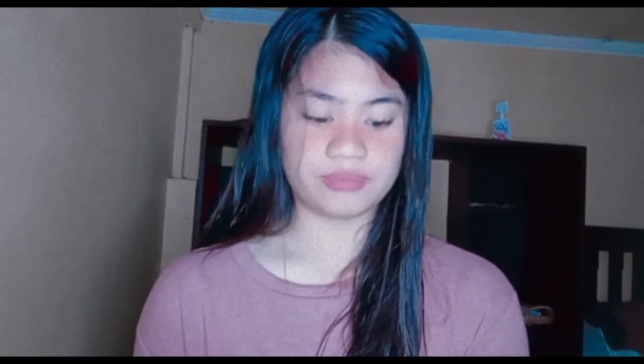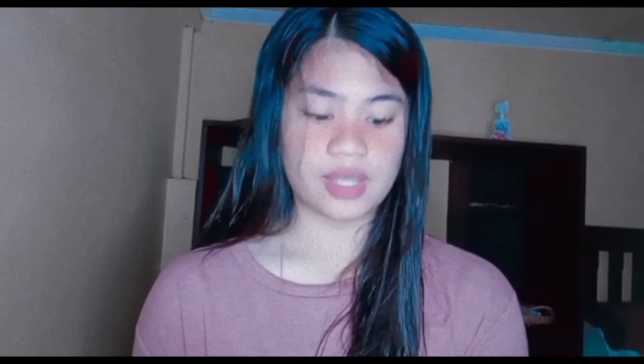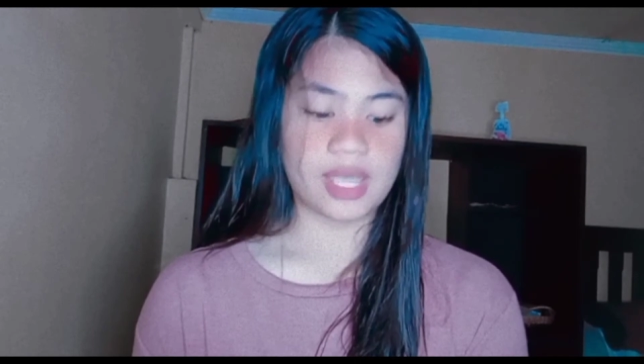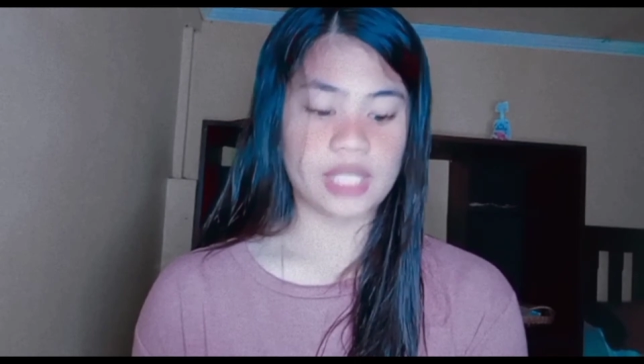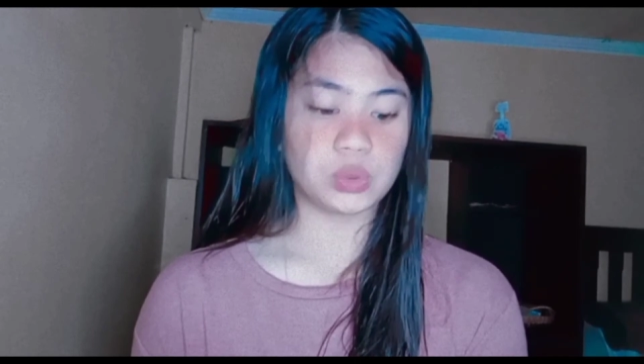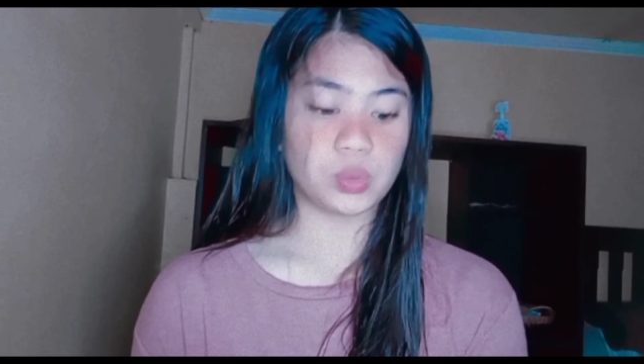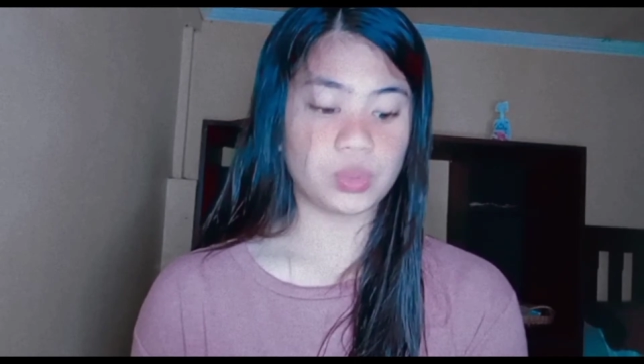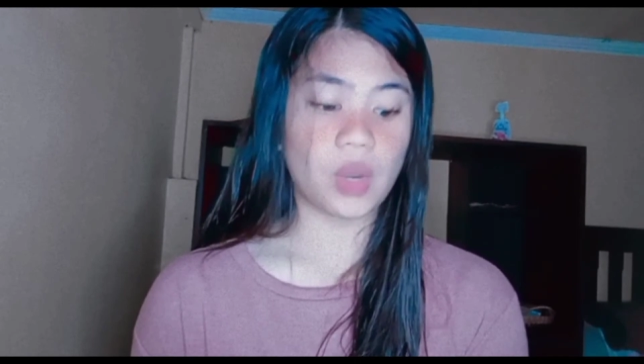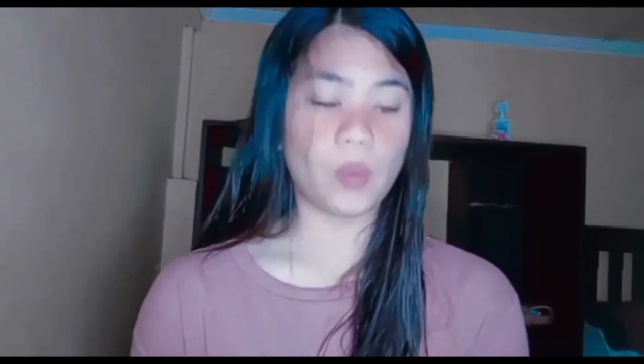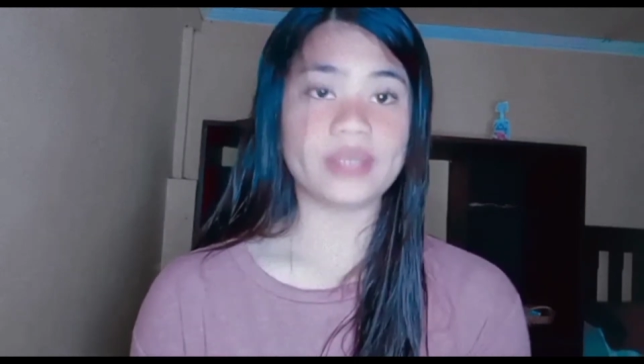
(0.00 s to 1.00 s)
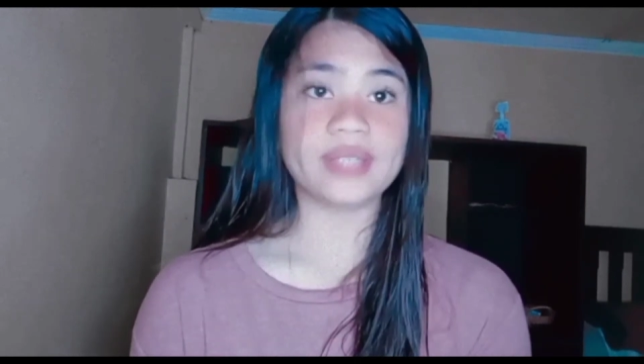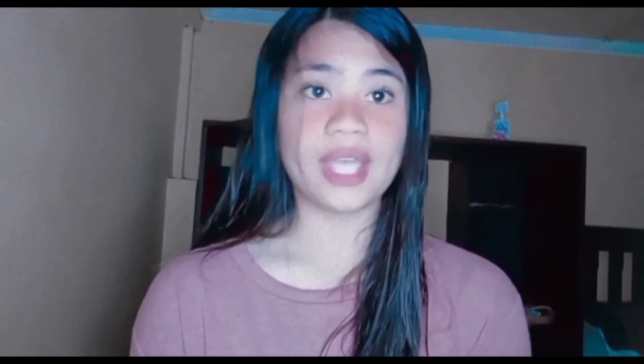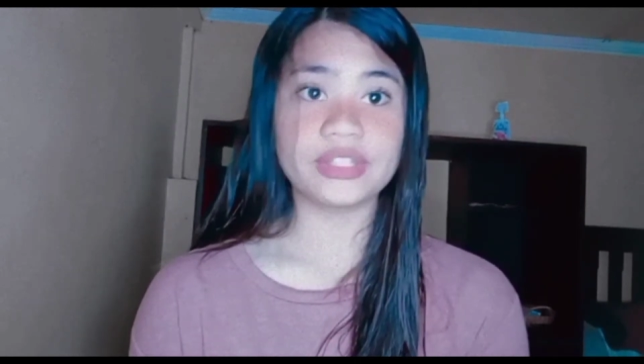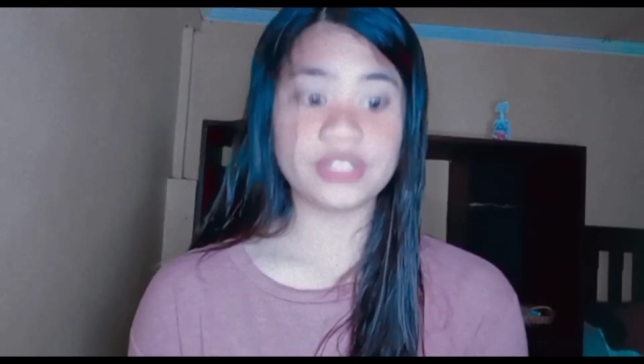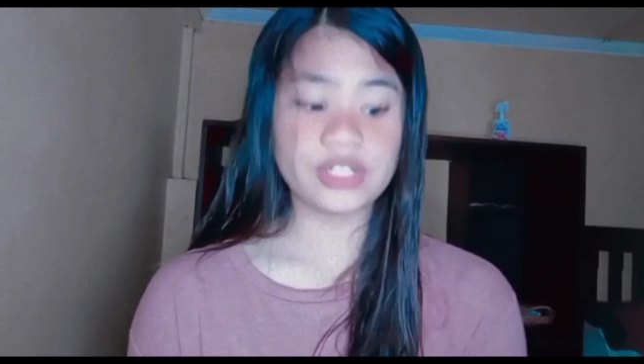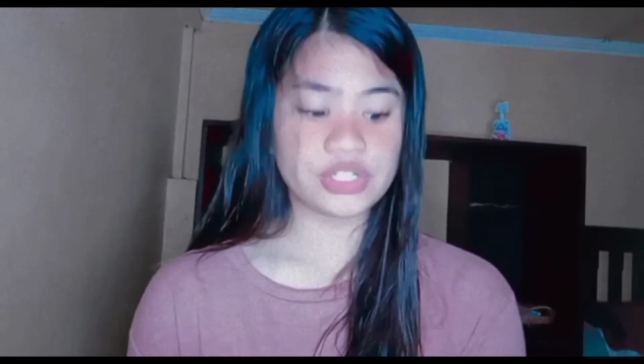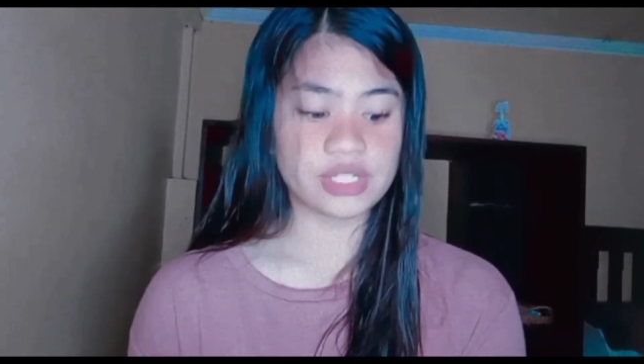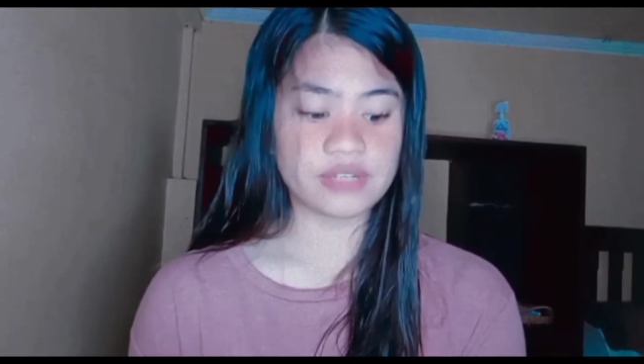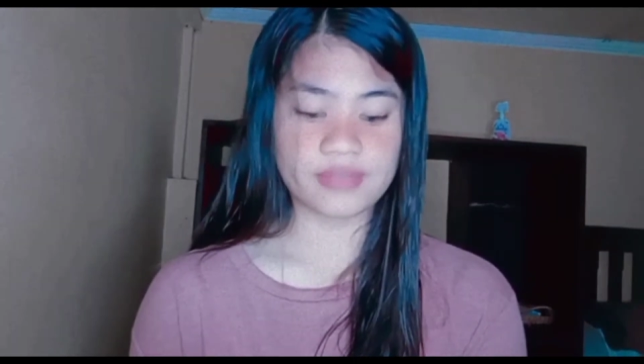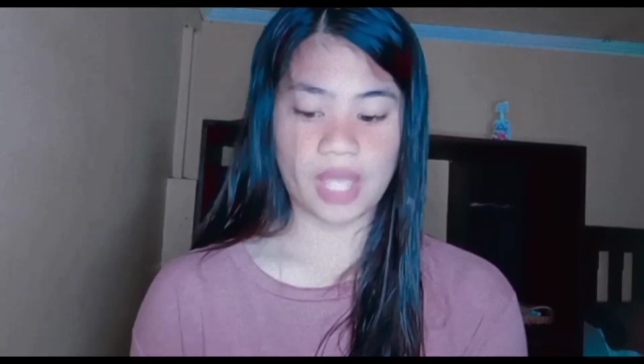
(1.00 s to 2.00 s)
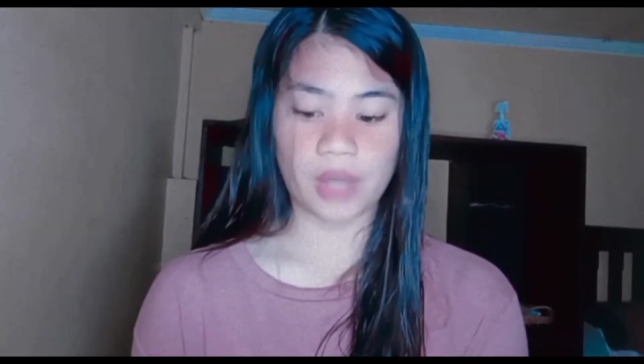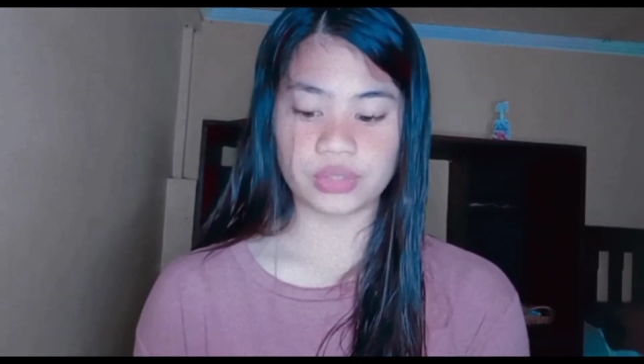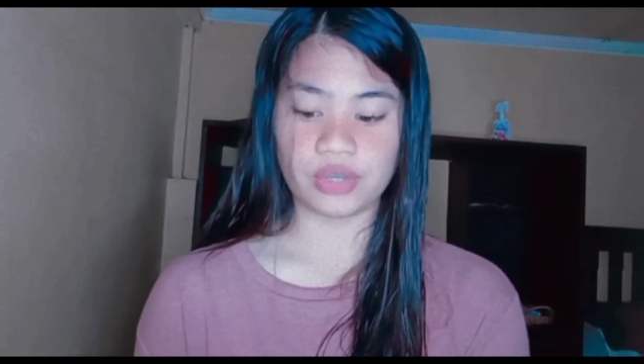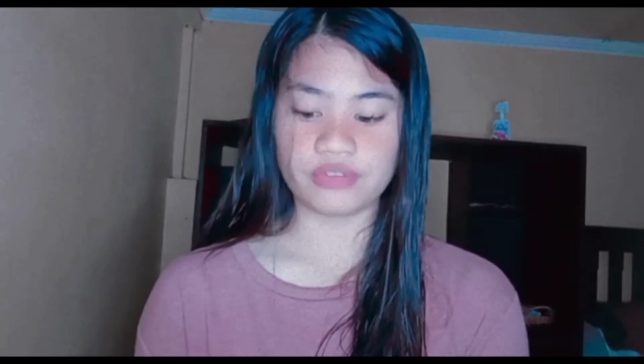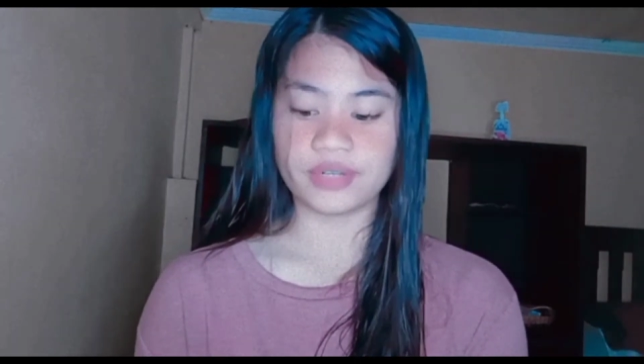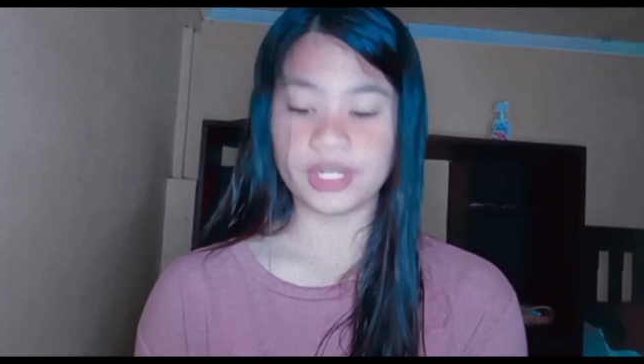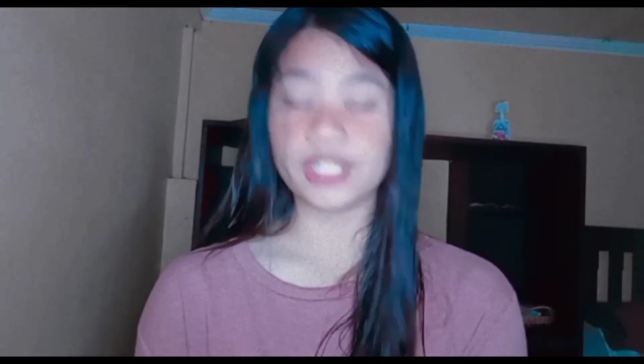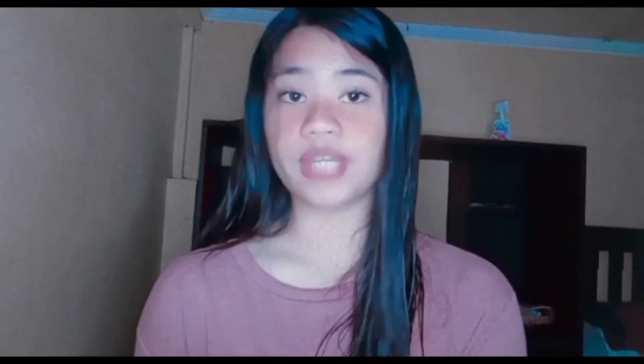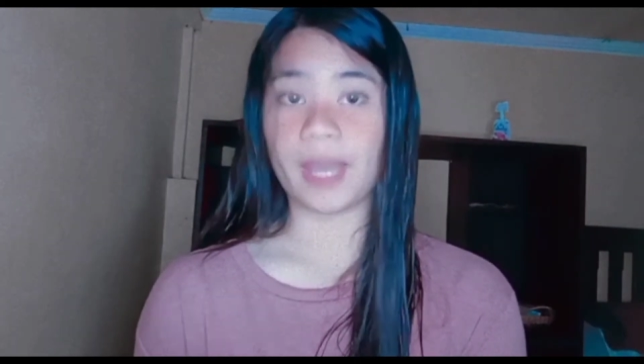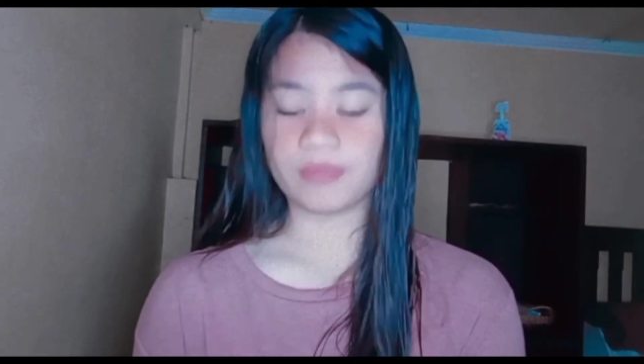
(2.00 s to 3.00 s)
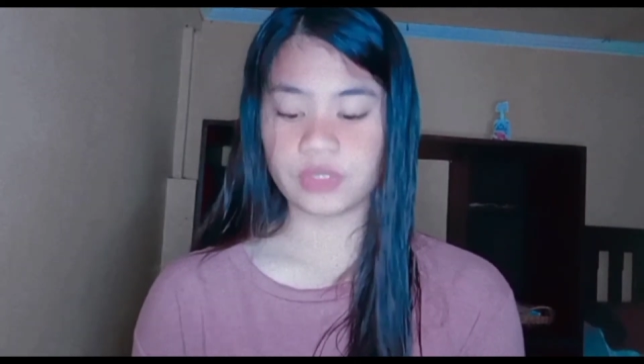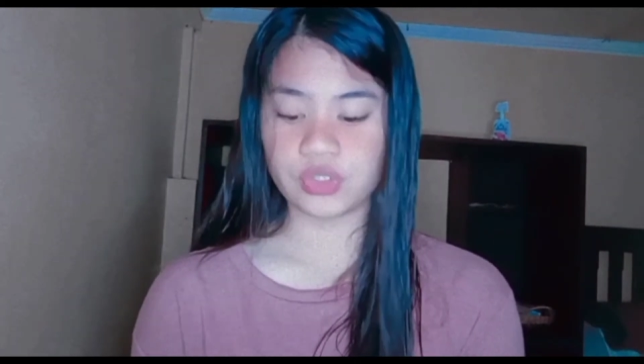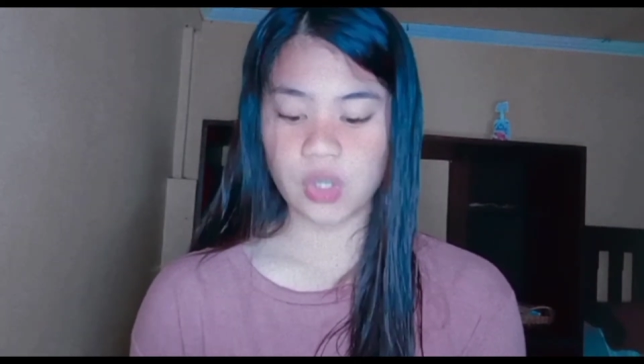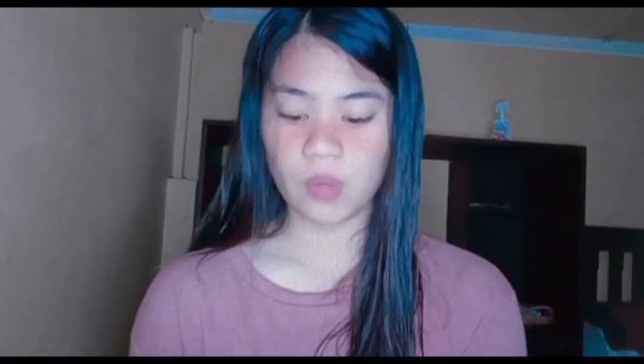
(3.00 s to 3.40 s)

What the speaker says: and took a white handkerchief out of her top drawer.